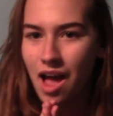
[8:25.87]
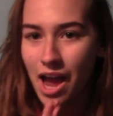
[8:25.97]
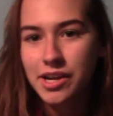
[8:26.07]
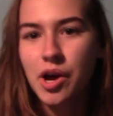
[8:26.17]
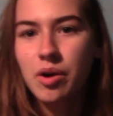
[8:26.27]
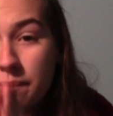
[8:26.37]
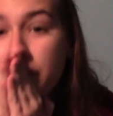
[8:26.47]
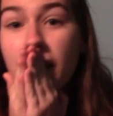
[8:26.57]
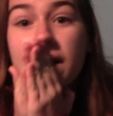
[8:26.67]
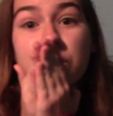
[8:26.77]
I know,
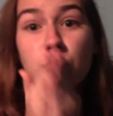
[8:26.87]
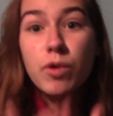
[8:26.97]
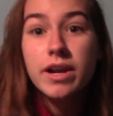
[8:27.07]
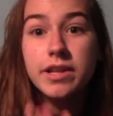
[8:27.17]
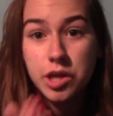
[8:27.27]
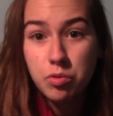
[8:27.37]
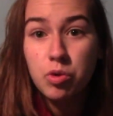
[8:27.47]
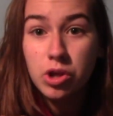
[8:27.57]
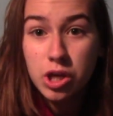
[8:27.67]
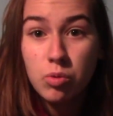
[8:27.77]
but I really,
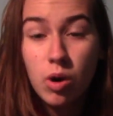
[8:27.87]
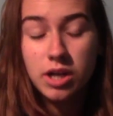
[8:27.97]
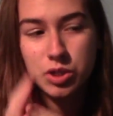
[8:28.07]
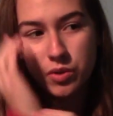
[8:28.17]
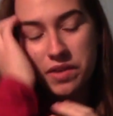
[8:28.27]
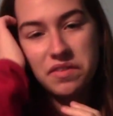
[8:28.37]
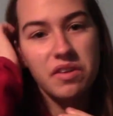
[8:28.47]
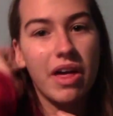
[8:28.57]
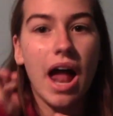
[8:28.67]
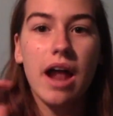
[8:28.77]
really want to. I feel
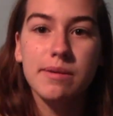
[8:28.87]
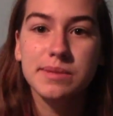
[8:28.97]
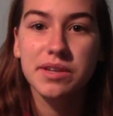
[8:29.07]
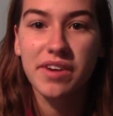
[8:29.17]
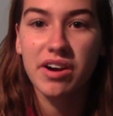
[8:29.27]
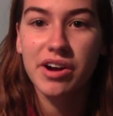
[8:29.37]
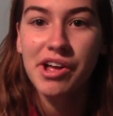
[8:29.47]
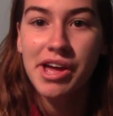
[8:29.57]
that Adam Silvera